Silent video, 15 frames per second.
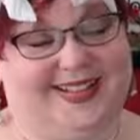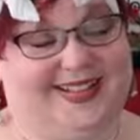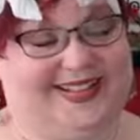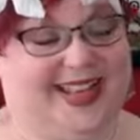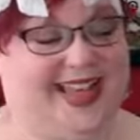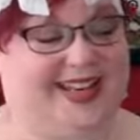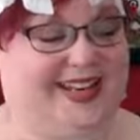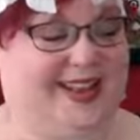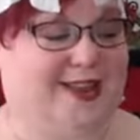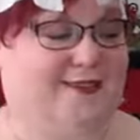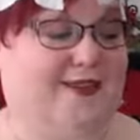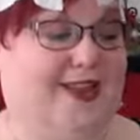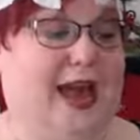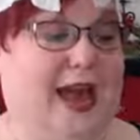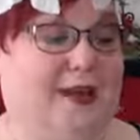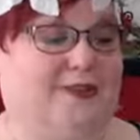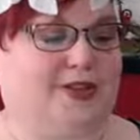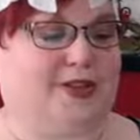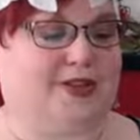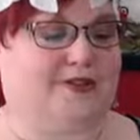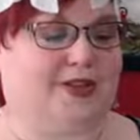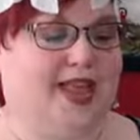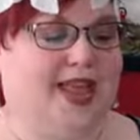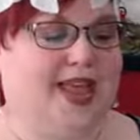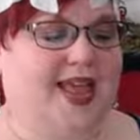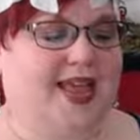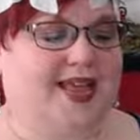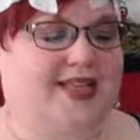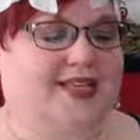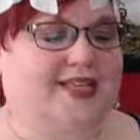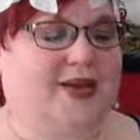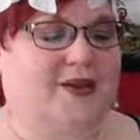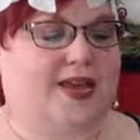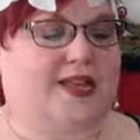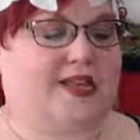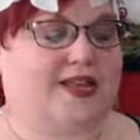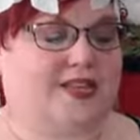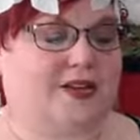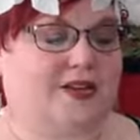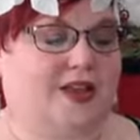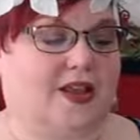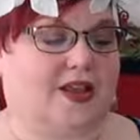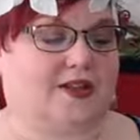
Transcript: Scandinavia. I'm sorry. So it is an,